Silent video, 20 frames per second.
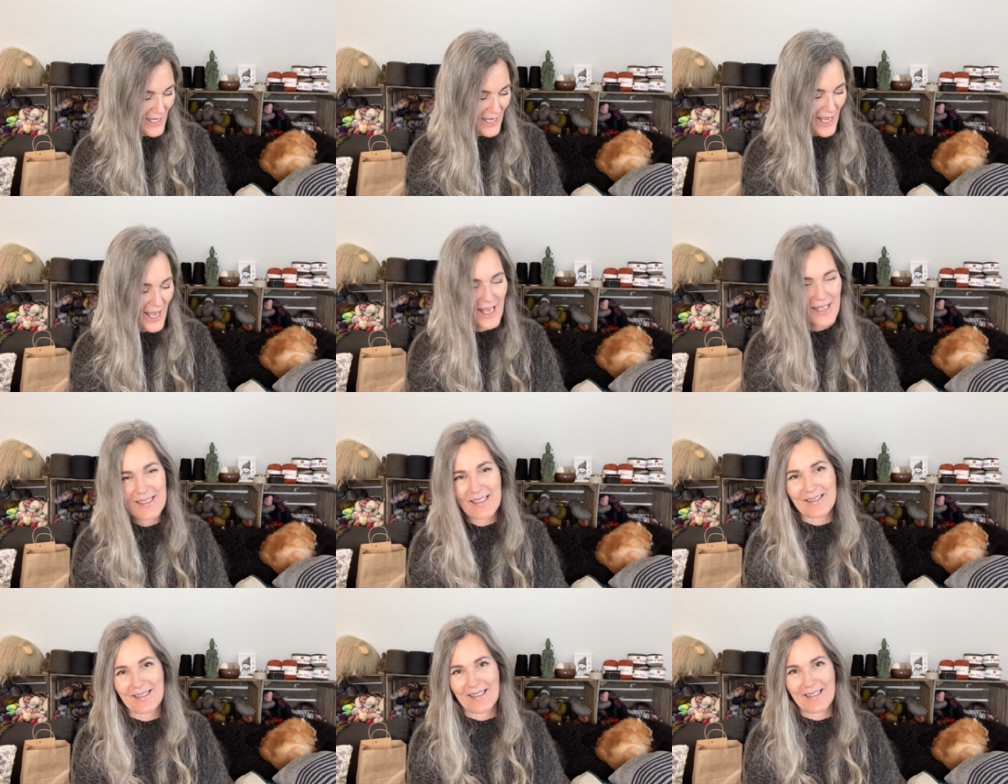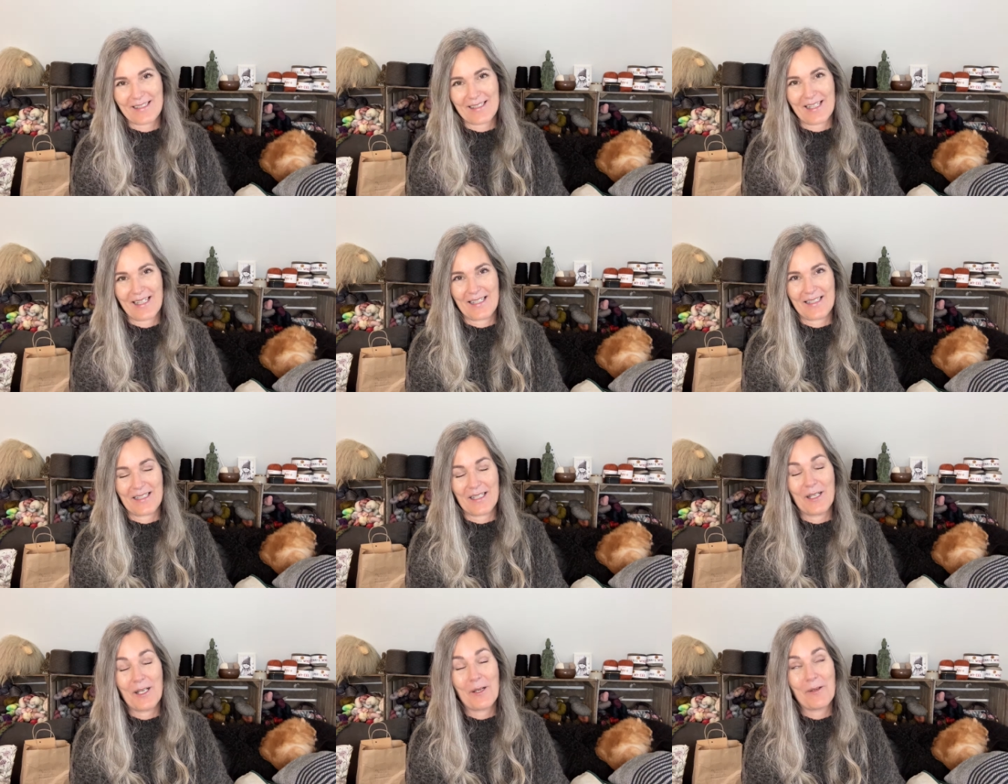And as I
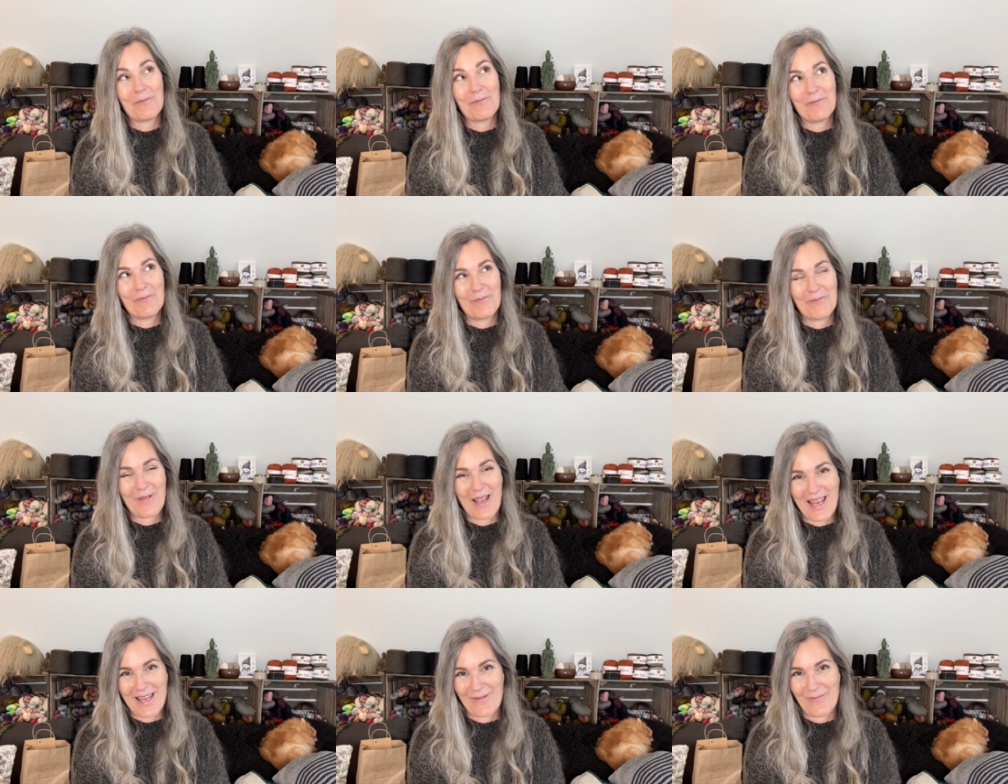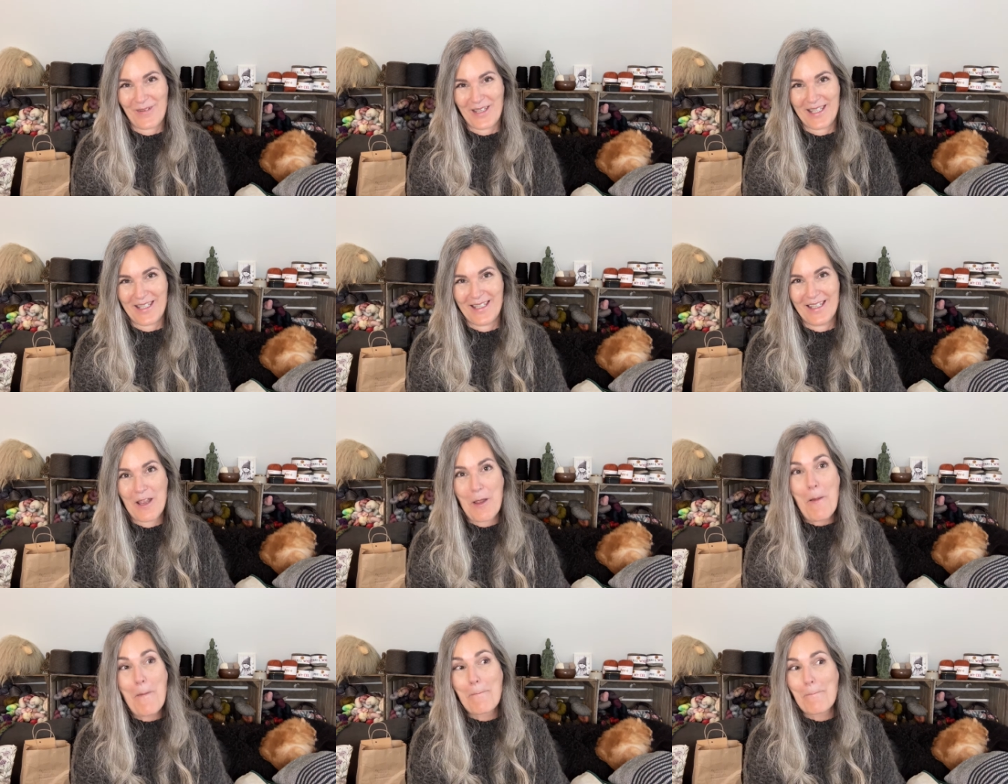said, maybe,
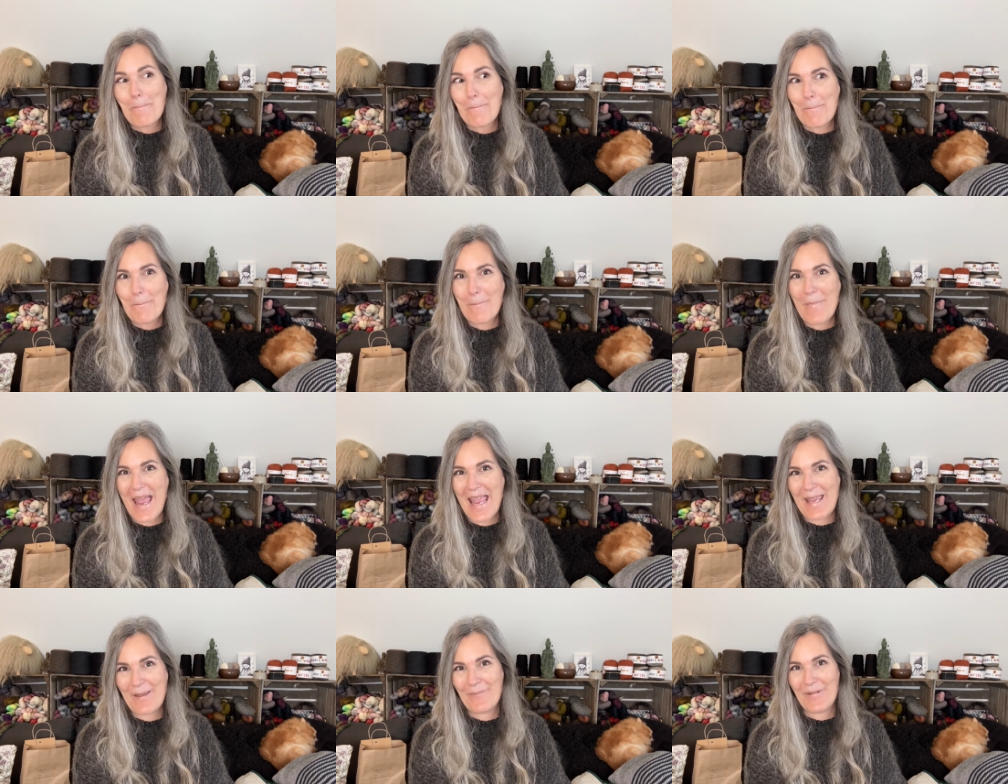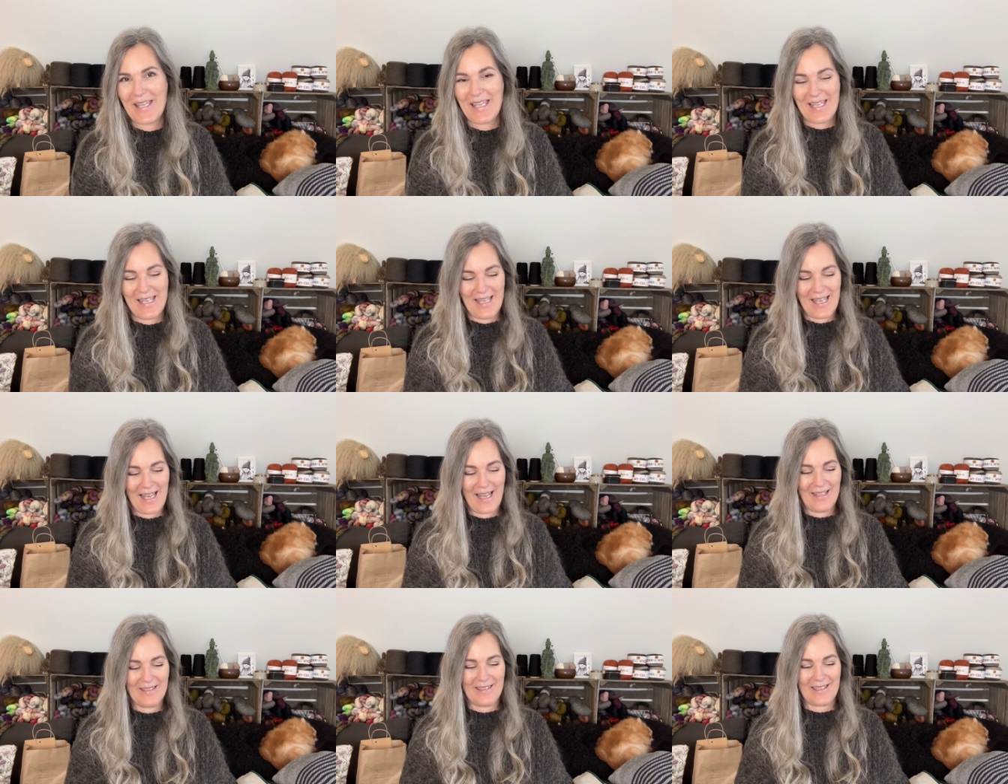maybe
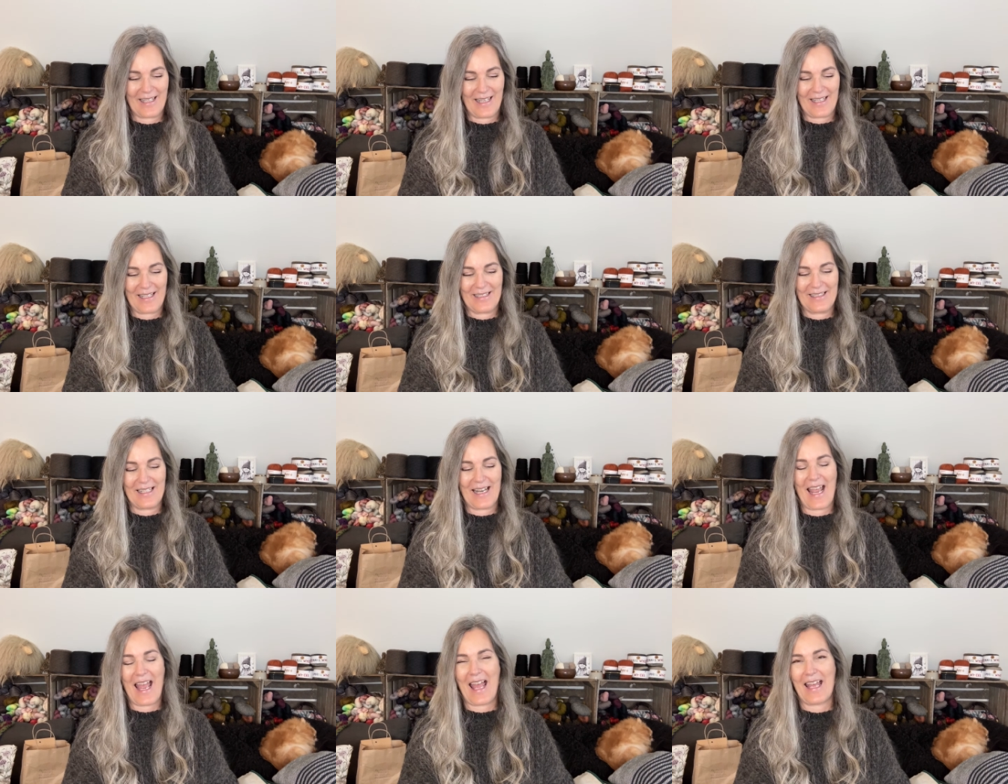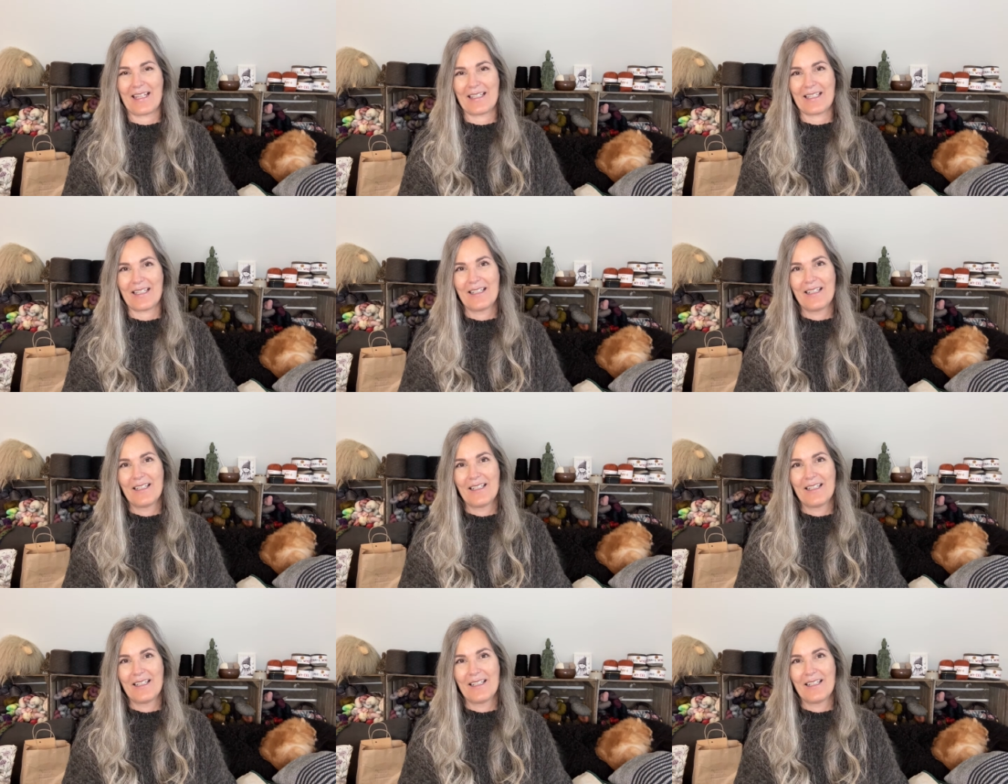a second hat.